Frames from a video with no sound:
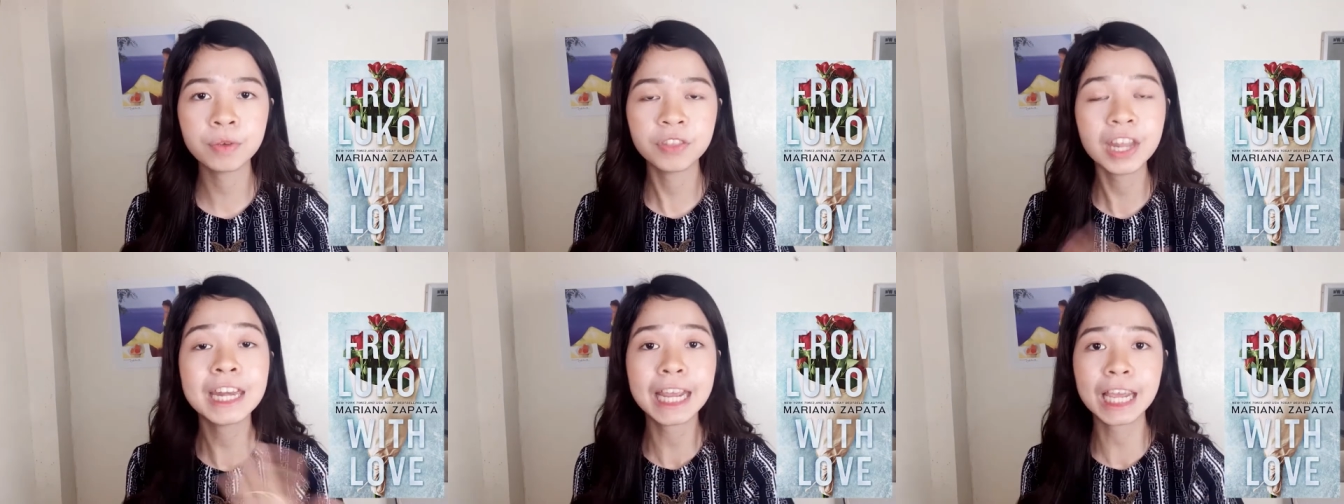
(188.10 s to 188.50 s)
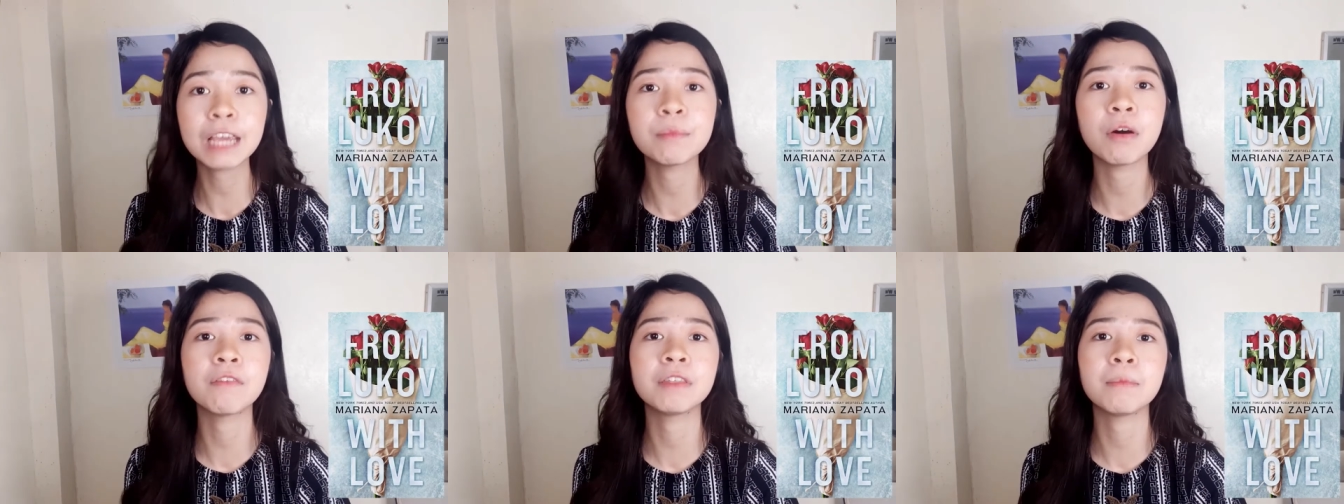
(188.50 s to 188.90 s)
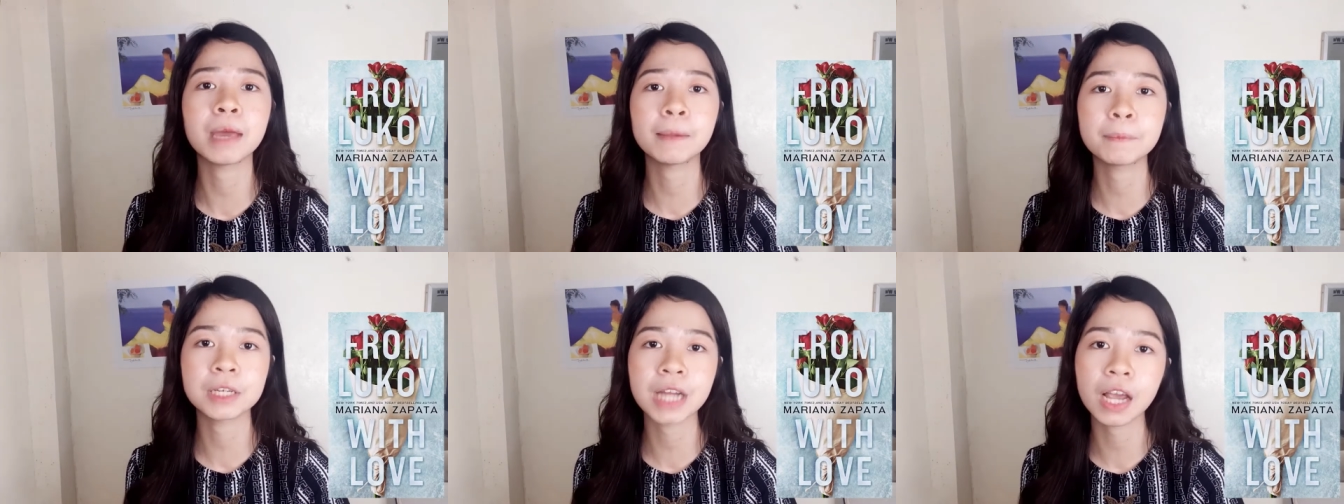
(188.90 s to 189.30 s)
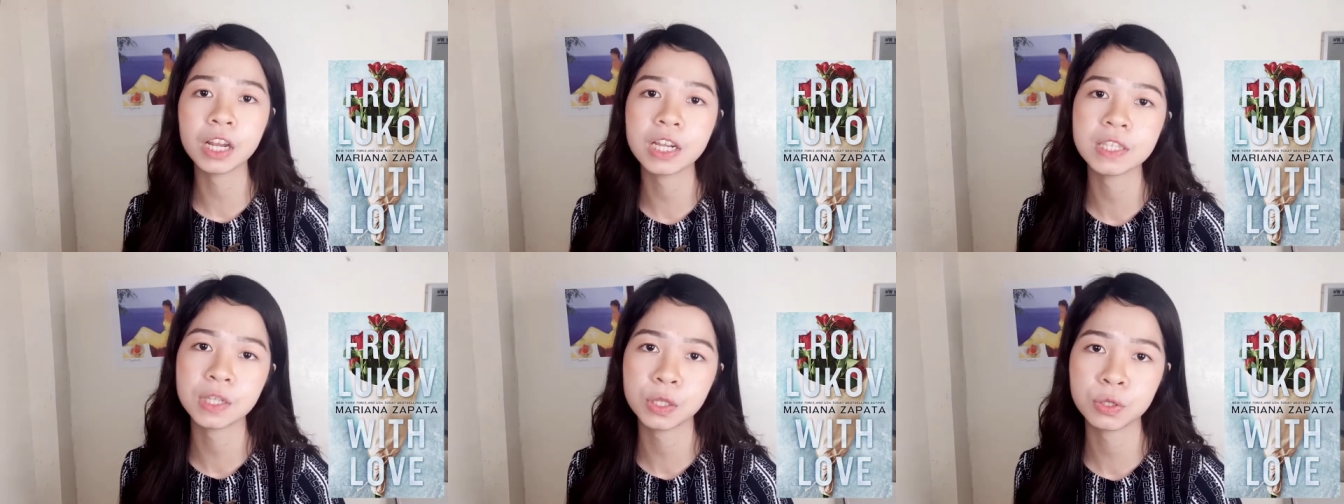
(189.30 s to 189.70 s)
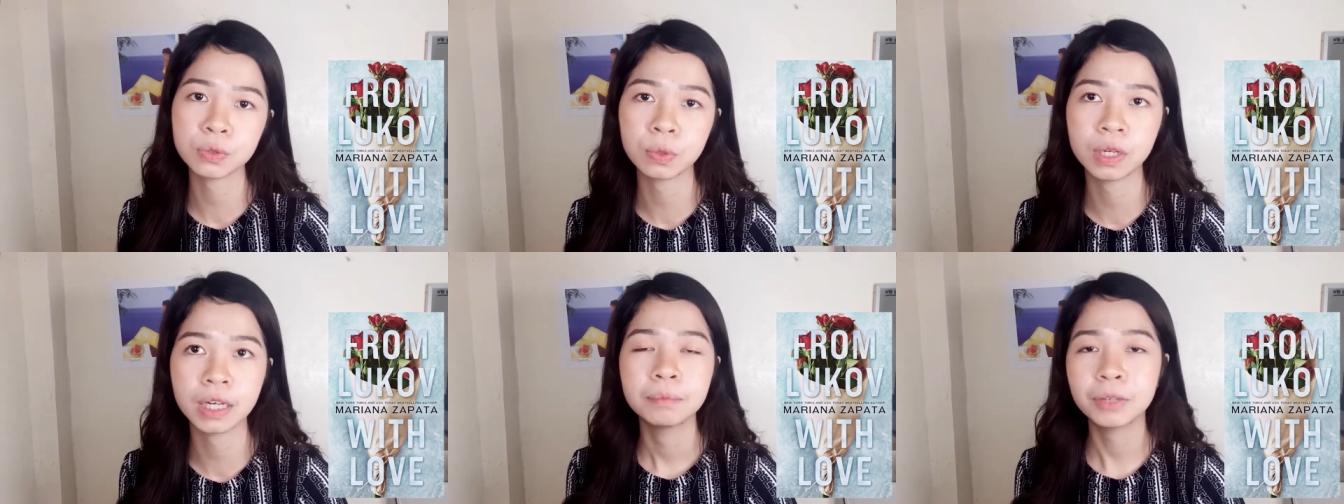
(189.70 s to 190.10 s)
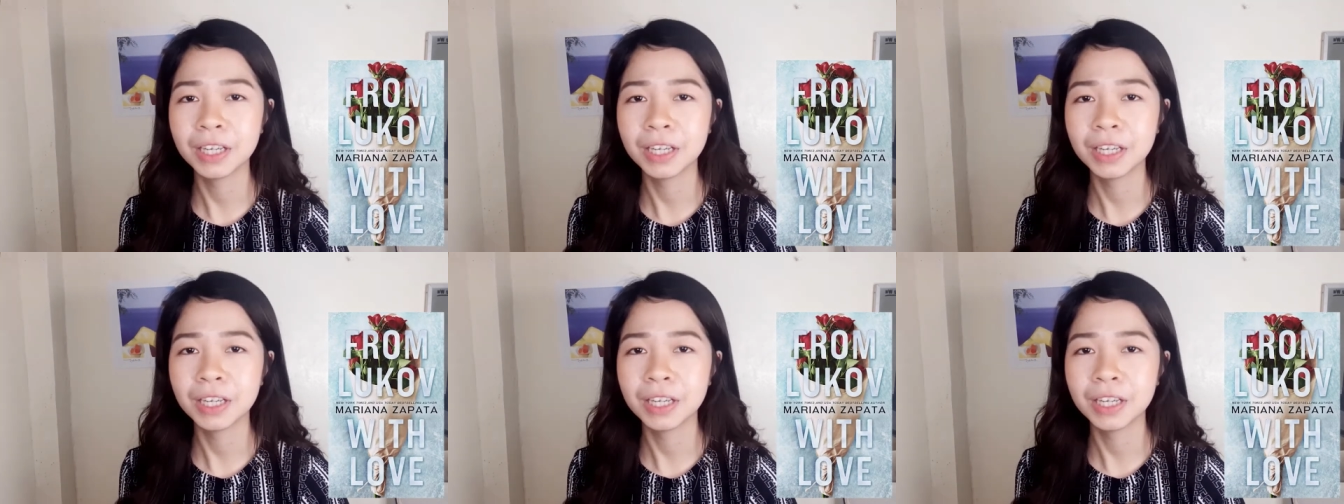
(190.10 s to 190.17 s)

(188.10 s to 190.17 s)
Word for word: the name of the male protagonist in the story.